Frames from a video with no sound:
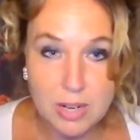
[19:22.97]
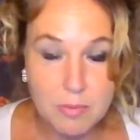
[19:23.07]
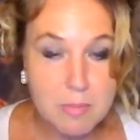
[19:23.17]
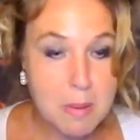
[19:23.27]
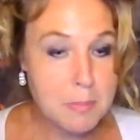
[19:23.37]
And
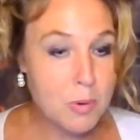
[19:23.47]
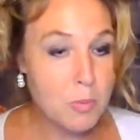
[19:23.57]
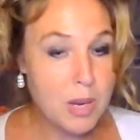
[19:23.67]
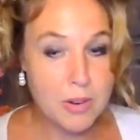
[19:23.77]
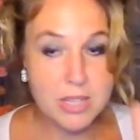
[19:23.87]
remember,
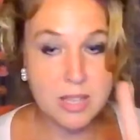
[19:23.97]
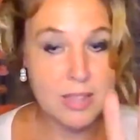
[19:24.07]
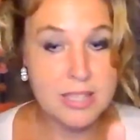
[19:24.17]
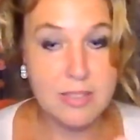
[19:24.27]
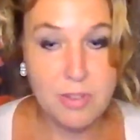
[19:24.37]
we already saw
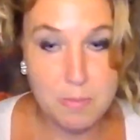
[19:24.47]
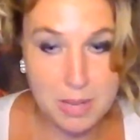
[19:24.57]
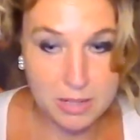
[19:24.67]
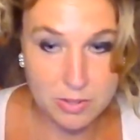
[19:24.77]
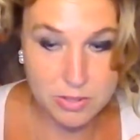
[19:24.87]
the 7 of
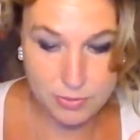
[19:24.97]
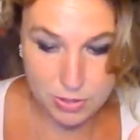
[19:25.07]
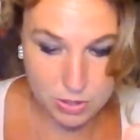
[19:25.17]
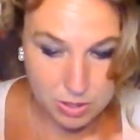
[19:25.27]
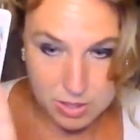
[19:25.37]
Pentacles for
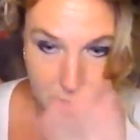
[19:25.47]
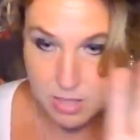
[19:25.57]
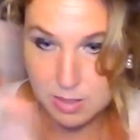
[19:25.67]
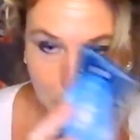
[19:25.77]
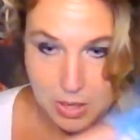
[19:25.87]
her
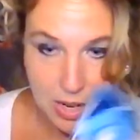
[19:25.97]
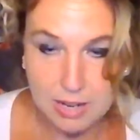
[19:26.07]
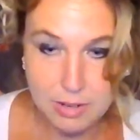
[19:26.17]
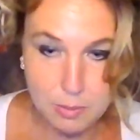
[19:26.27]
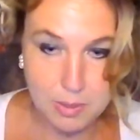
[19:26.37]
somewhere. I
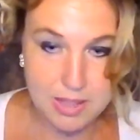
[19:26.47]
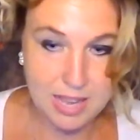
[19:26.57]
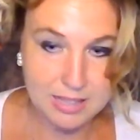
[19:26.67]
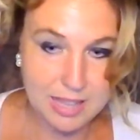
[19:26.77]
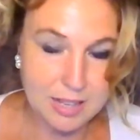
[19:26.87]
don't know where the
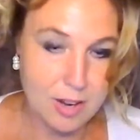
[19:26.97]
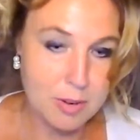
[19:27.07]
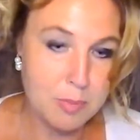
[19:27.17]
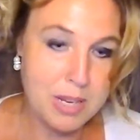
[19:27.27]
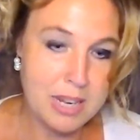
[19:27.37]
heck that
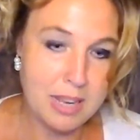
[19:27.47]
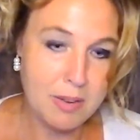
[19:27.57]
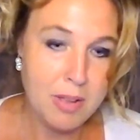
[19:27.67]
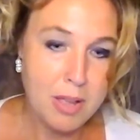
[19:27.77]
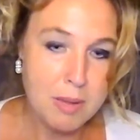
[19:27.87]
card went now,
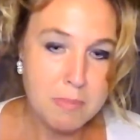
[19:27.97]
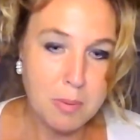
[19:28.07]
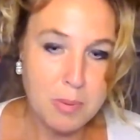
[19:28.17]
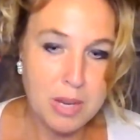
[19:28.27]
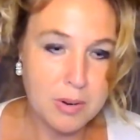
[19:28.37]
but
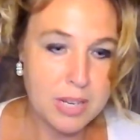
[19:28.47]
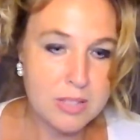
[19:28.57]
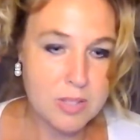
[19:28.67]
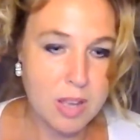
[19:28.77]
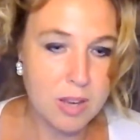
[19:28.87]
we already
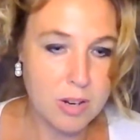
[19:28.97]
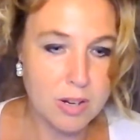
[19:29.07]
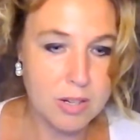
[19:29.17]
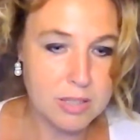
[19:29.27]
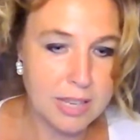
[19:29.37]
saw
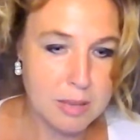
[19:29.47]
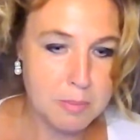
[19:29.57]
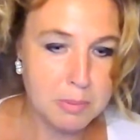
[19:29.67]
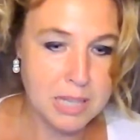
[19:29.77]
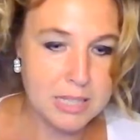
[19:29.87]
her like
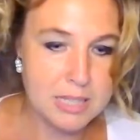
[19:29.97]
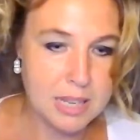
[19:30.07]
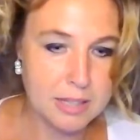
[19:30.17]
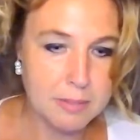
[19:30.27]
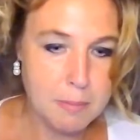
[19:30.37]

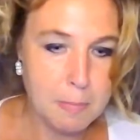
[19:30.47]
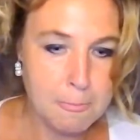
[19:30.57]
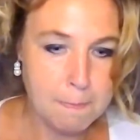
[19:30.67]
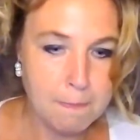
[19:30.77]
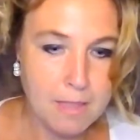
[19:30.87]
planting
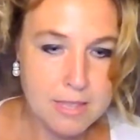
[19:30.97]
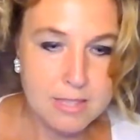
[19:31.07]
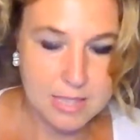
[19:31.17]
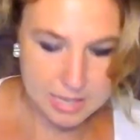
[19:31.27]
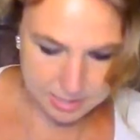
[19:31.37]

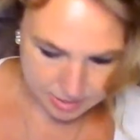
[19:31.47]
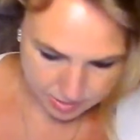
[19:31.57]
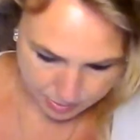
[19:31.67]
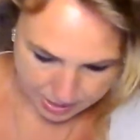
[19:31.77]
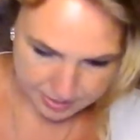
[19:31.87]

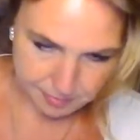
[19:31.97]
seeds, right?